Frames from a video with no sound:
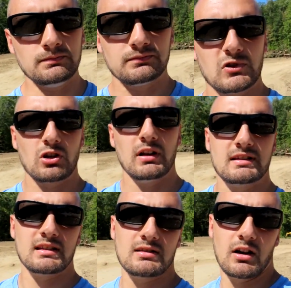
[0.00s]
So let's
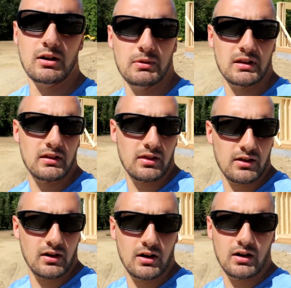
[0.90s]
get started with
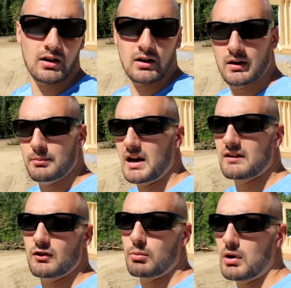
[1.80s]
the
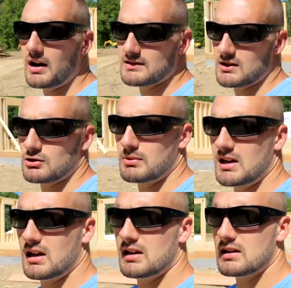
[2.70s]
backfill process. So we
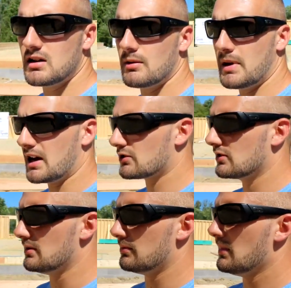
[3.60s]
ended up actually